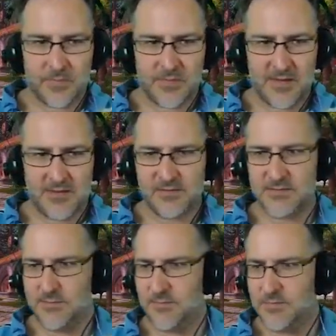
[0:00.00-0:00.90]
That is
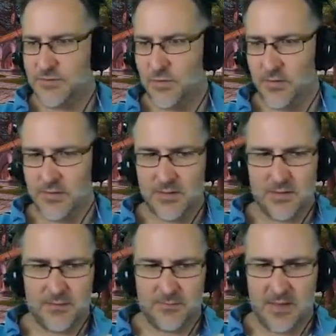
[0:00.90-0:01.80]
a
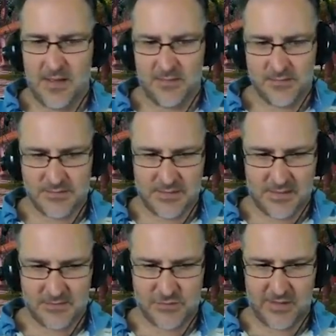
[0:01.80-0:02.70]
Torin mount,
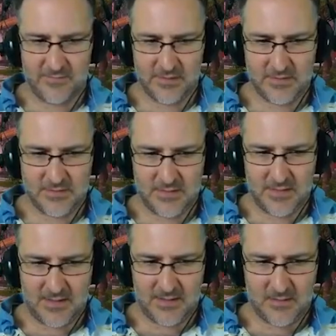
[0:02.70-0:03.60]
uh, traveling,
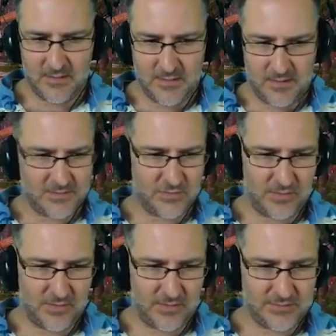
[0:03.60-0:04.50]
uh, not
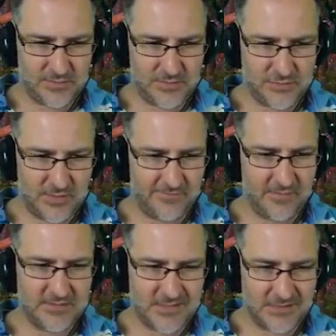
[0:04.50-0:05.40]
Torin, sorry,
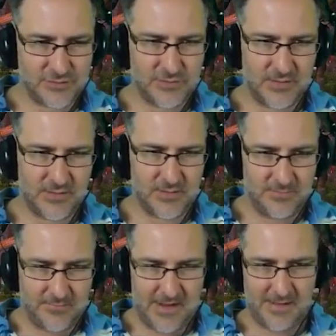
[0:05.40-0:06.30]
traveling tundra
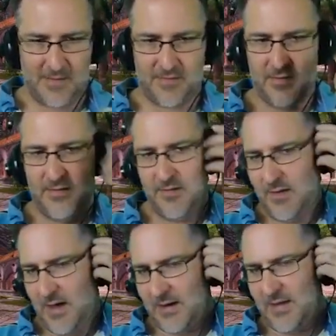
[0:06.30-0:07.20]
mammoth.
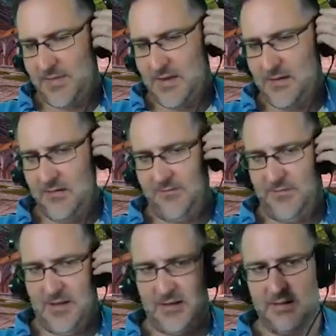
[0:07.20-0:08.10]
I got that out of
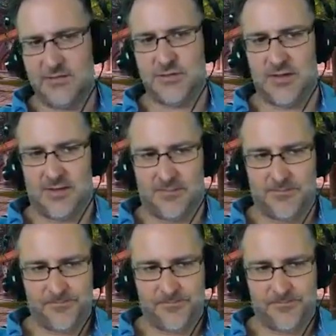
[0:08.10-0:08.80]
uh, Lich King.